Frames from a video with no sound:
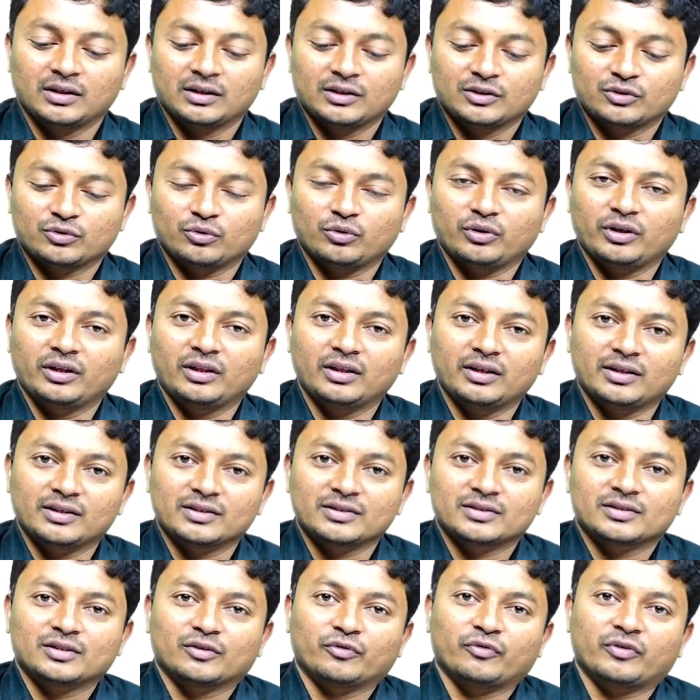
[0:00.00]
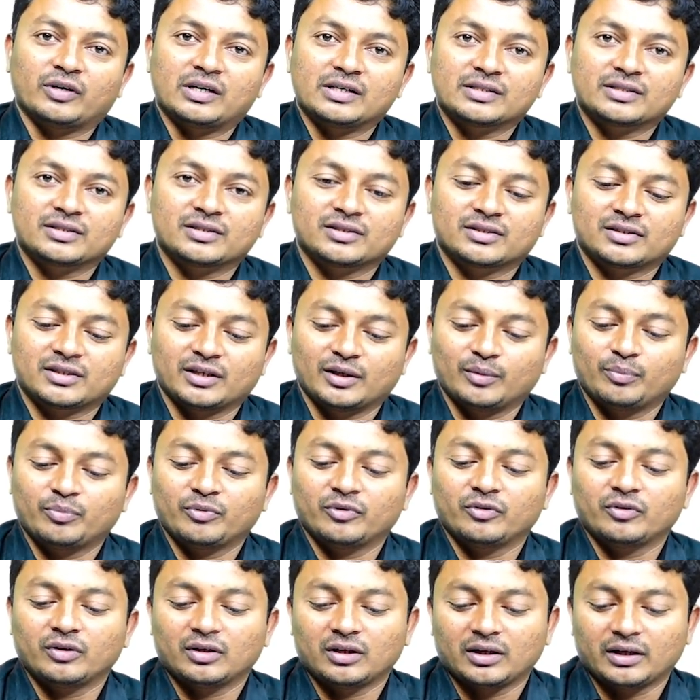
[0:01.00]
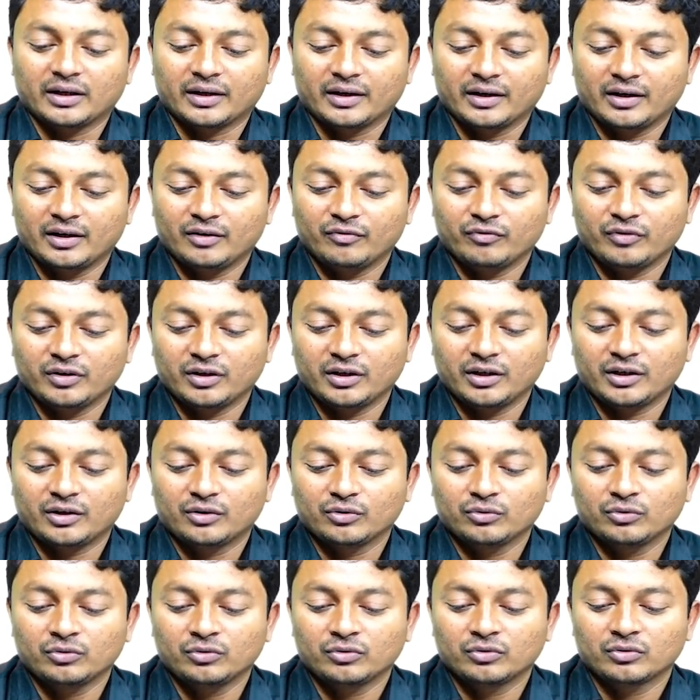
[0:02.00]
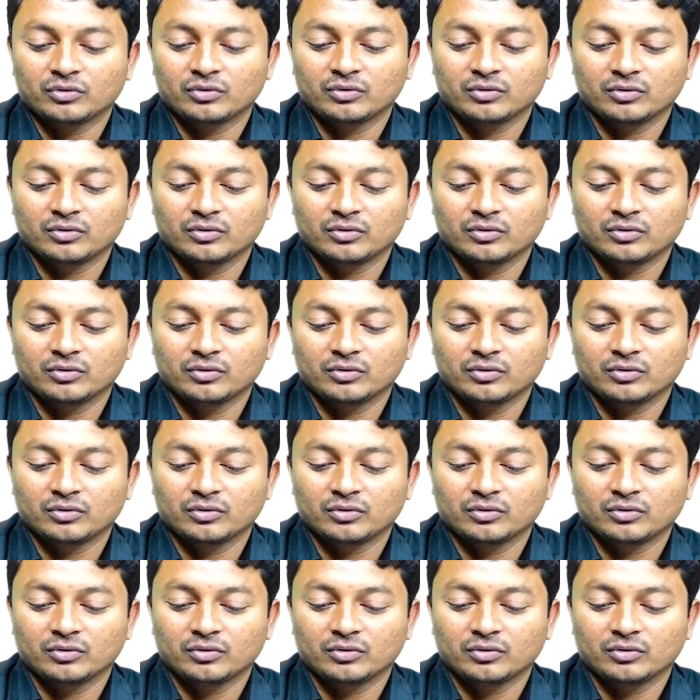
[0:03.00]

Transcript: So in this, the first step, again we need to